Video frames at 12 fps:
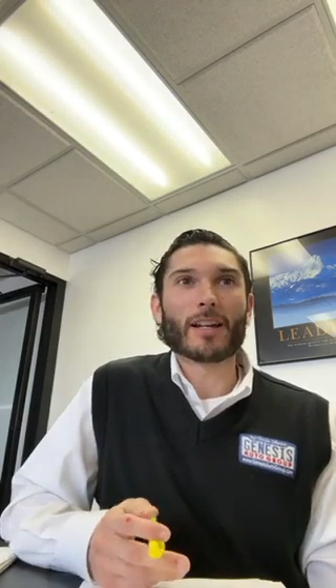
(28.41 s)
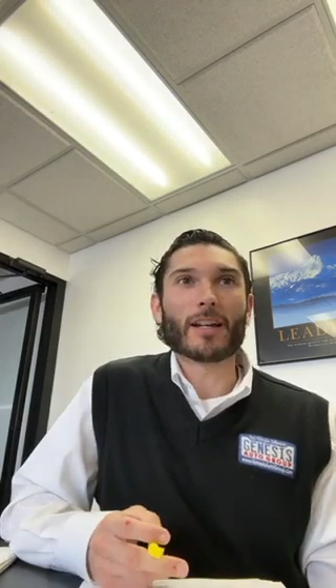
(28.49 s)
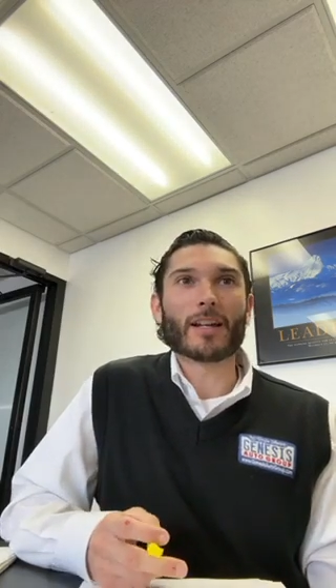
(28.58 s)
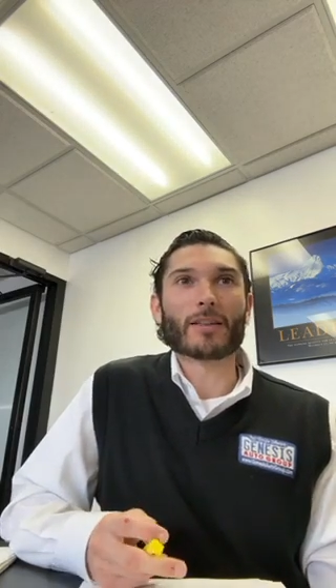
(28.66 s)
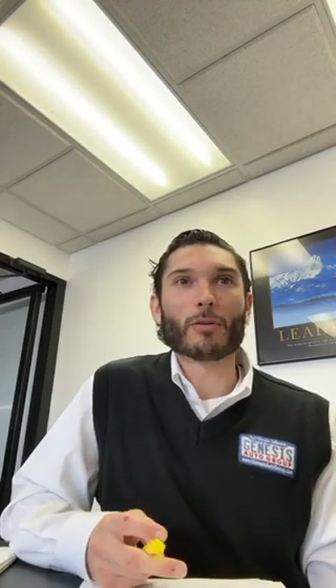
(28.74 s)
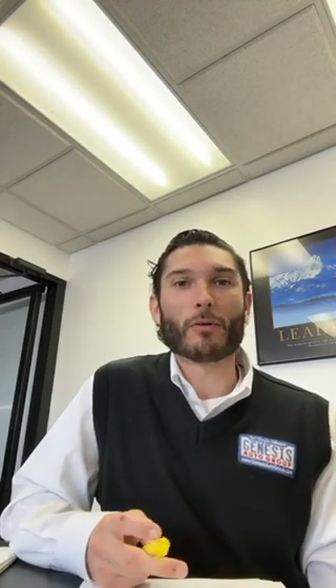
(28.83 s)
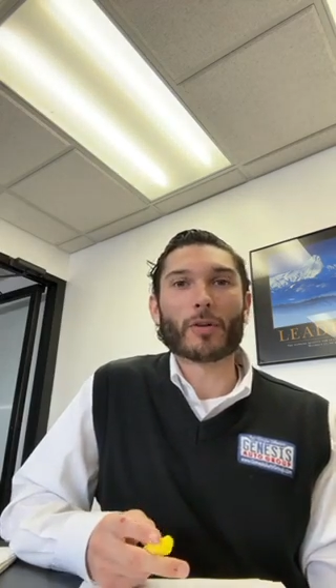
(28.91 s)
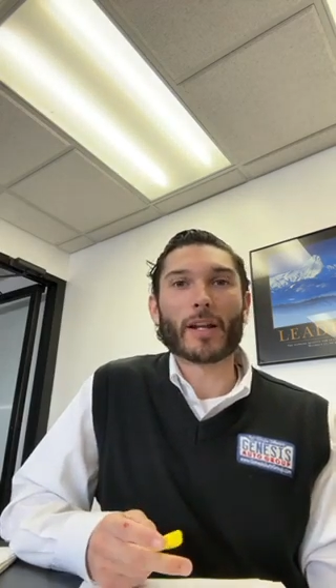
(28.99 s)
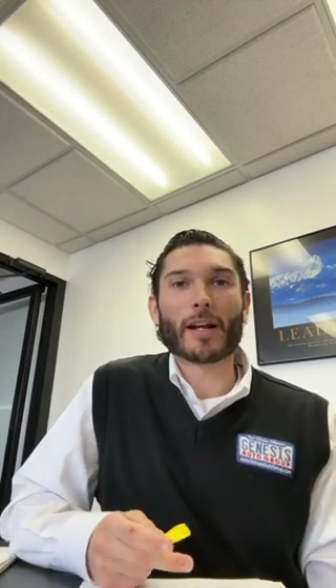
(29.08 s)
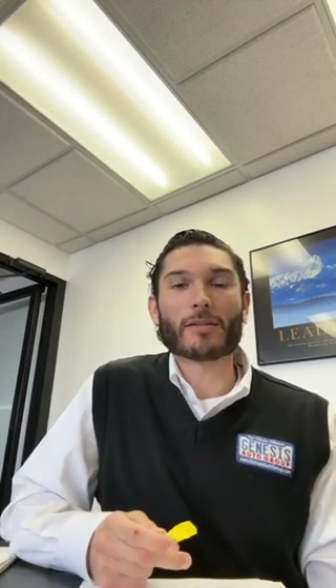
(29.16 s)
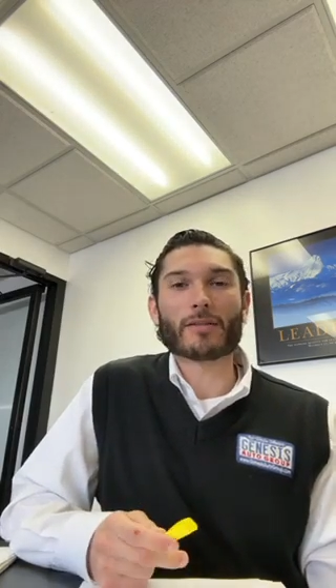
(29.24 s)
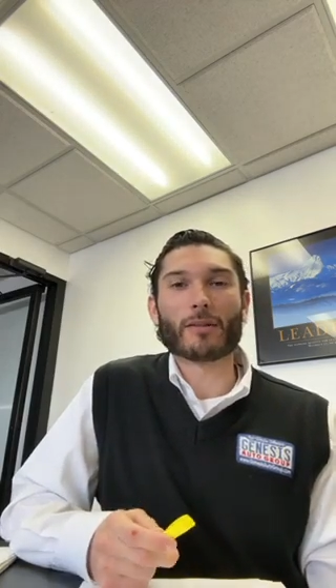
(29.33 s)
And over the
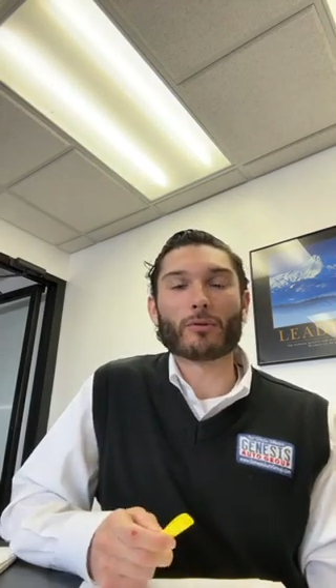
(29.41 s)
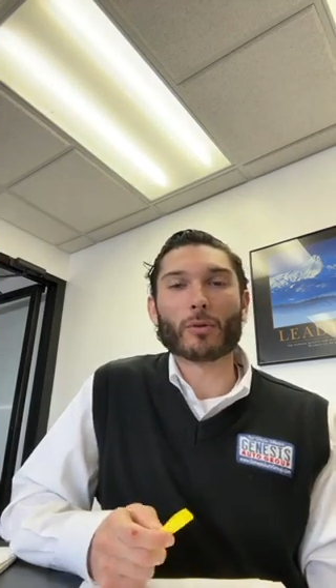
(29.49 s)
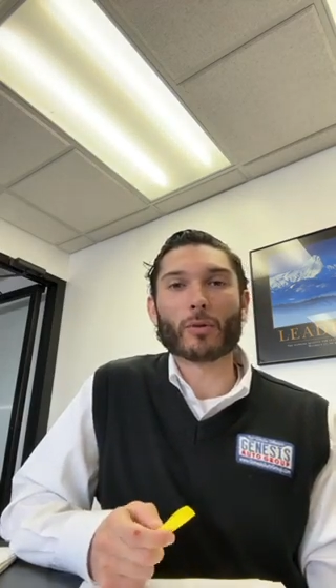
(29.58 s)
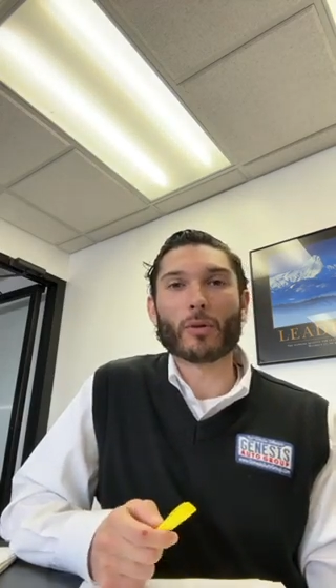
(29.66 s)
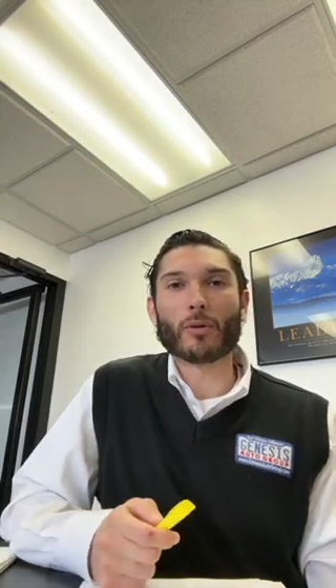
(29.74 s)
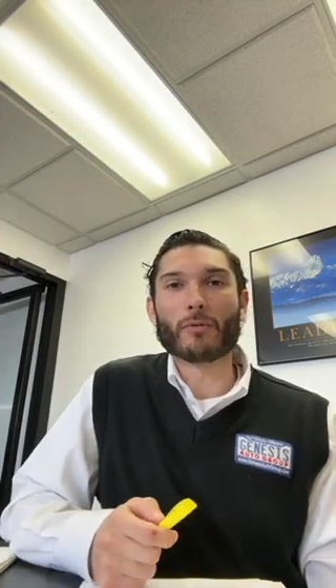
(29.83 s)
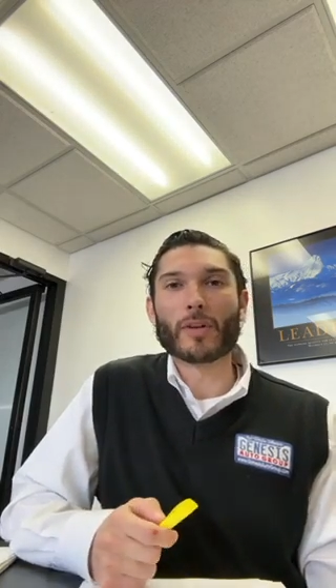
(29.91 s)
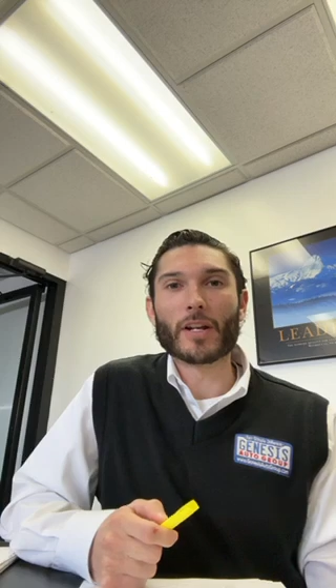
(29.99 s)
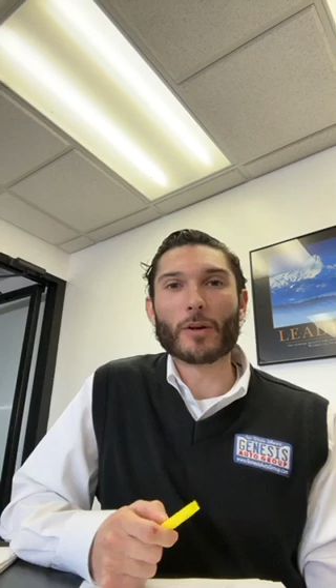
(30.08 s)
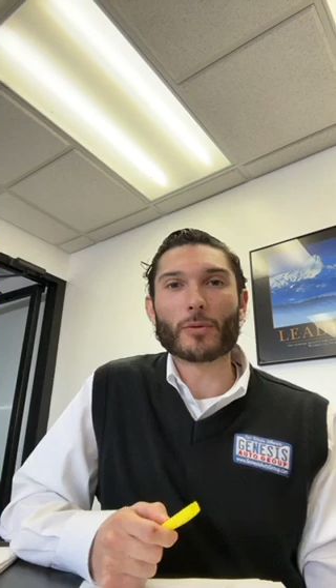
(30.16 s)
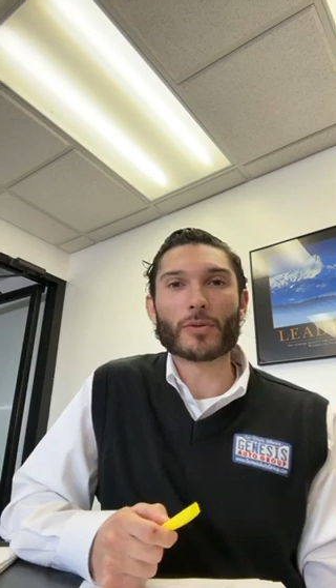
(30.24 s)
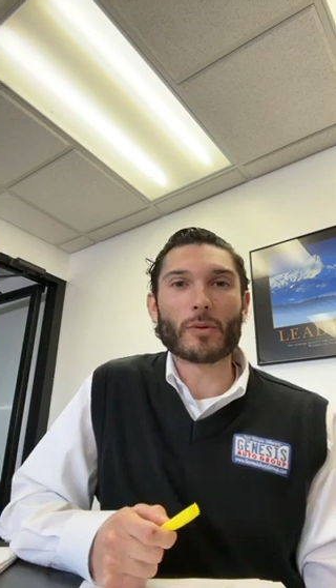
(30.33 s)
next several
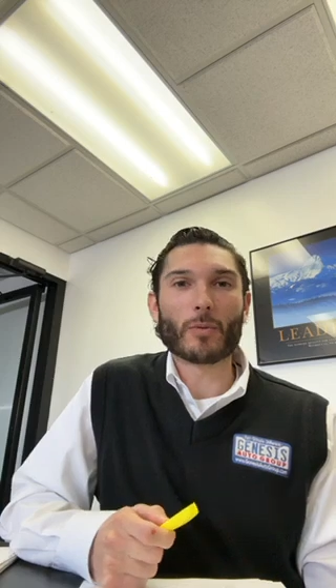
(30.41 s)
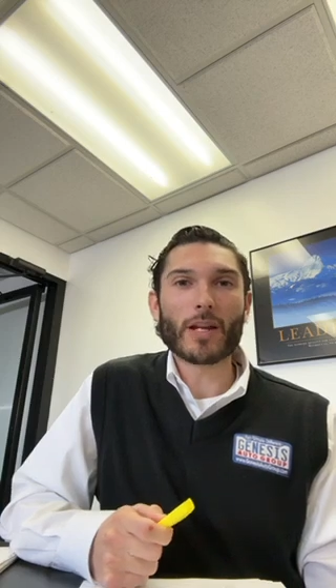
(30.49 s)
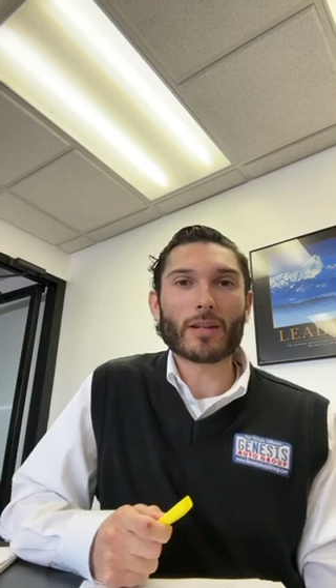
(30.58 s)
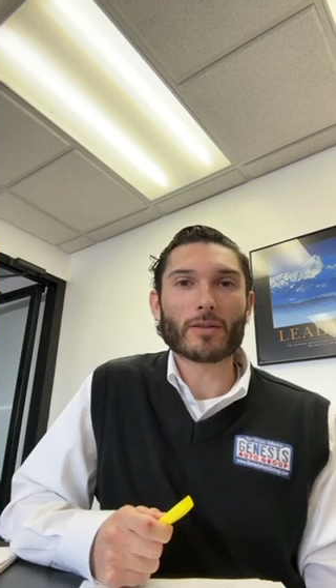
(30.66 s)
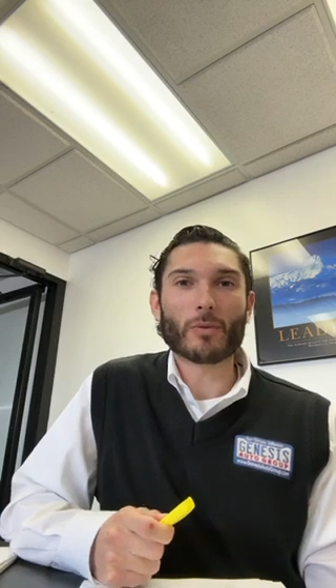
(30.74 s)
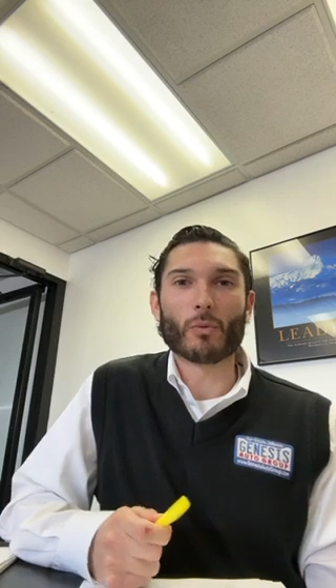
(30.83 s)
videos and weeks,